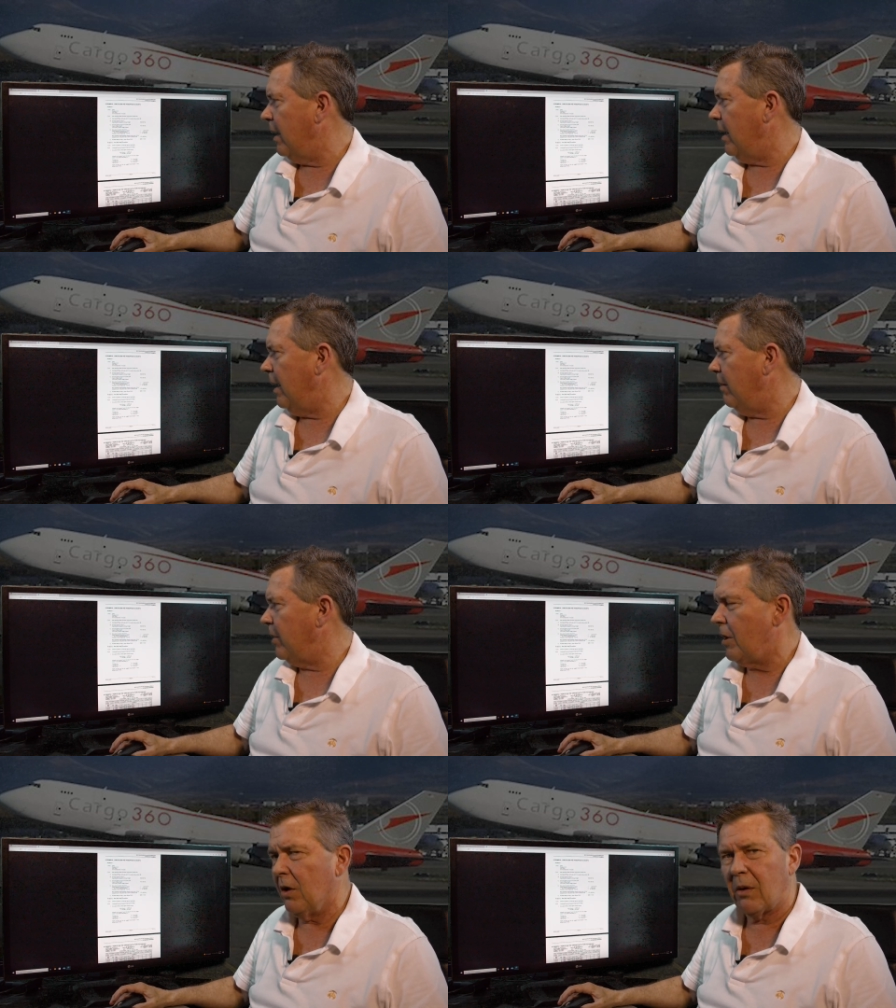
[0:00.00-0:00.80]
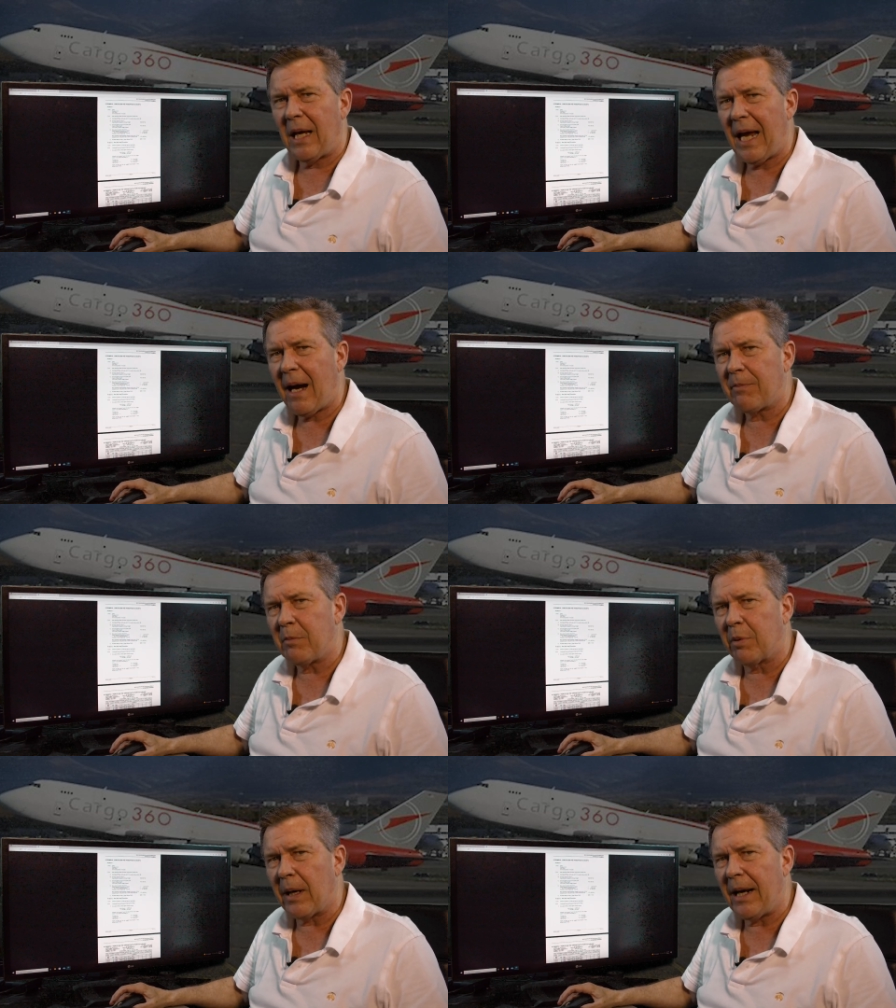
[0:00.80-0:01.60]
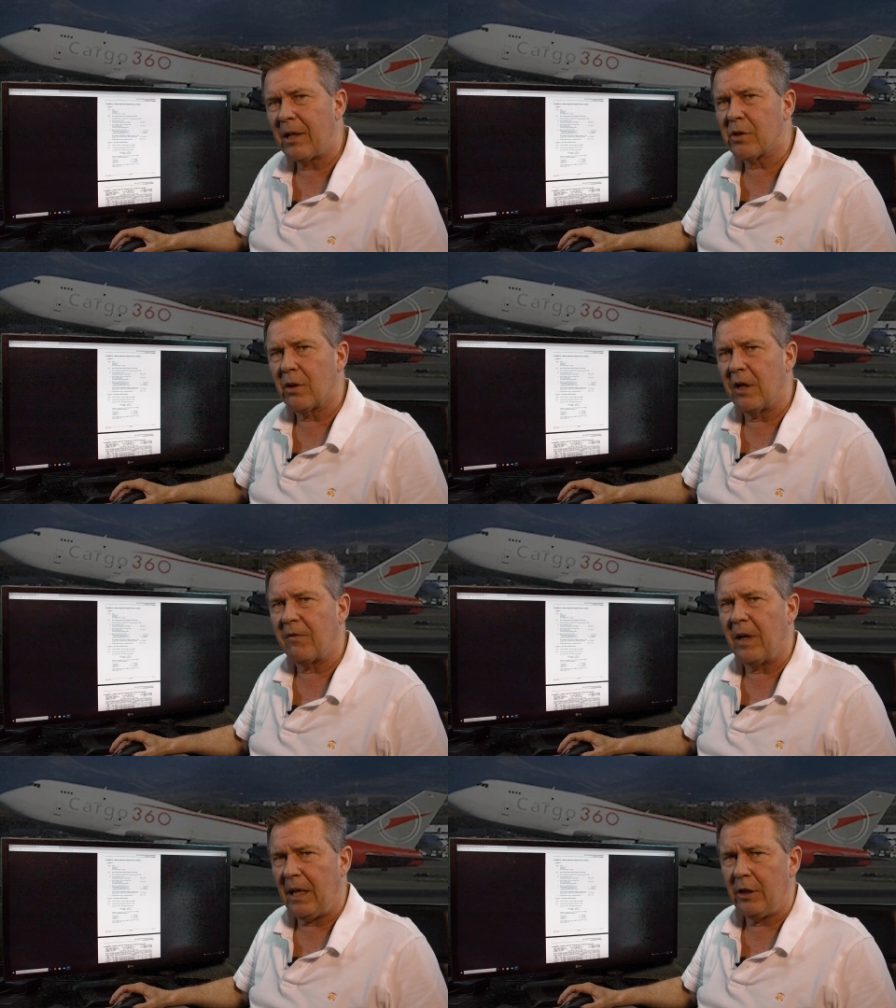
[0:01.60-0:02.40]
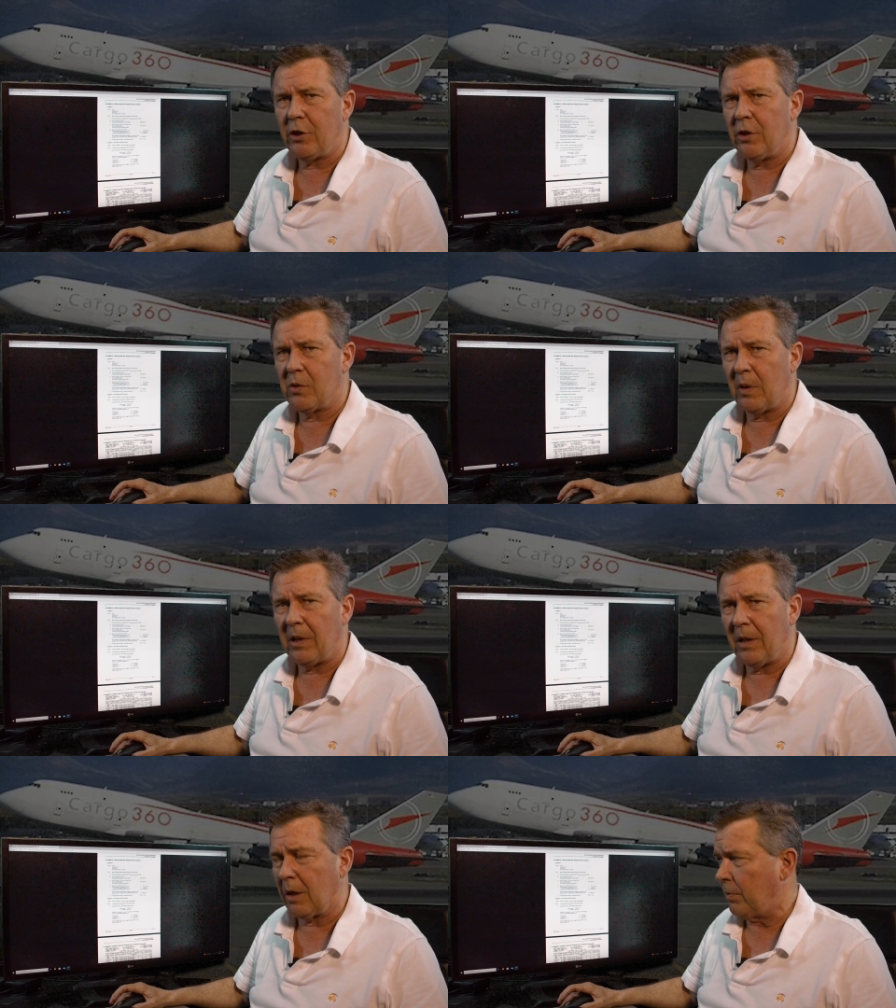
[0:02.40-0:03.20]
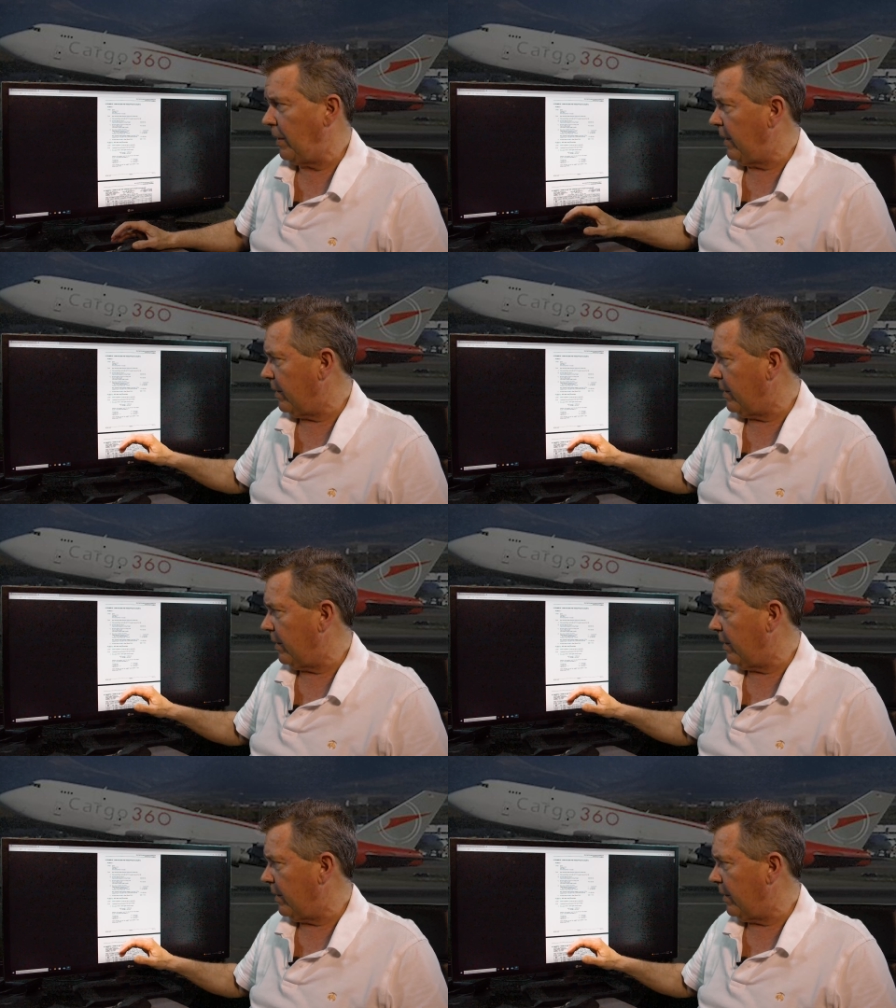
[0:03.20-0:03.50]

um, you know, capped brakes or different issues with the airplane.